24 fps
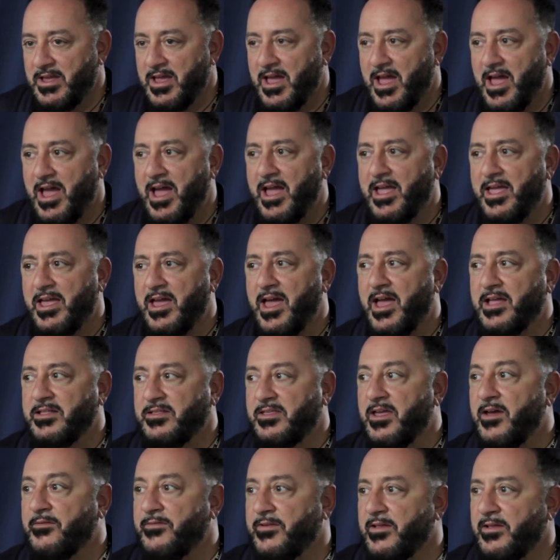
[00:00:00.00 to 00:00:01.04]
that you I, I
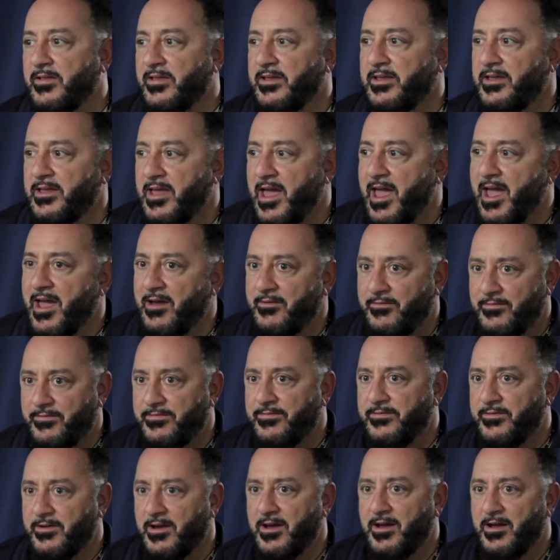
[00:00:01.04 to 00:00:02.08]
definitely have,
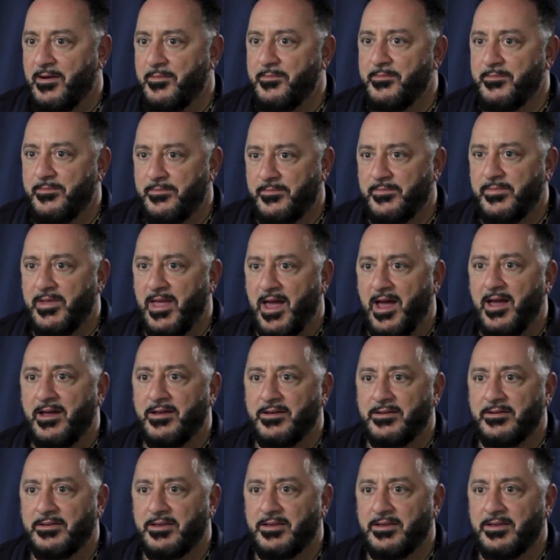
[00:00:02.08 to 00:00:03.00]
um, yeah,